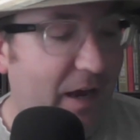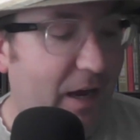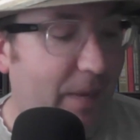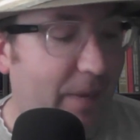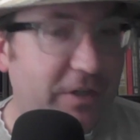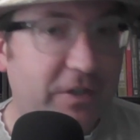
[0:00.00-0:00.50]

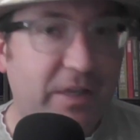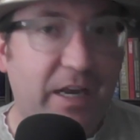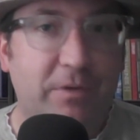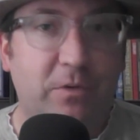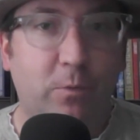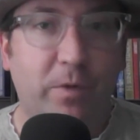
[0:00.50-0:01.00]
I just thought
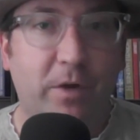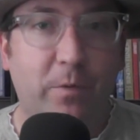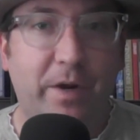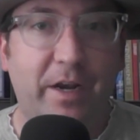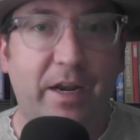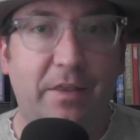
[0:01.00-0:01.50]
it was a weird
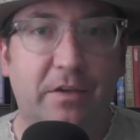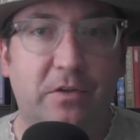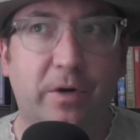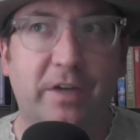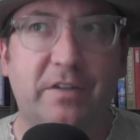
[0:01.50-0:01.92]
way to end the story.